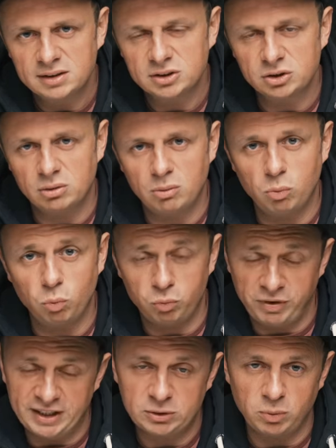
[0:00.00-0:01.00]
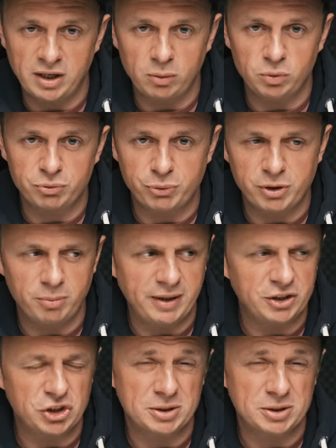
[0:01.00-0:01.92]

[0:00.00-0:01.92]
So that's what I would recommend.